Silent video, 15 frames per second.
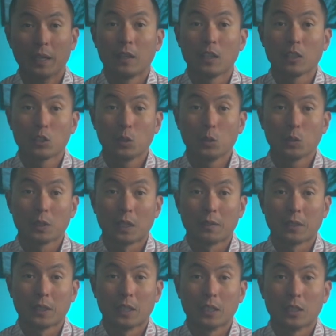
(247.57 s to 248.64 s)
There are tools out
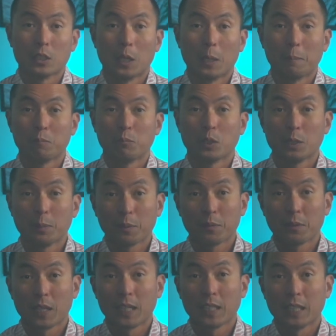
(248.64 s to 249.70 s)
there to help
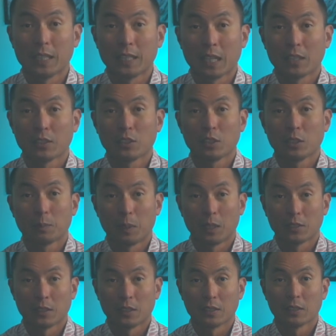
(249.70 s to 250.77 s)
simplify the analysis
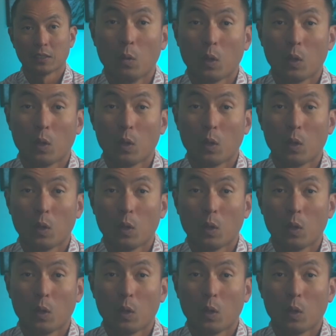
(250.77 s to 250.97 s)
process.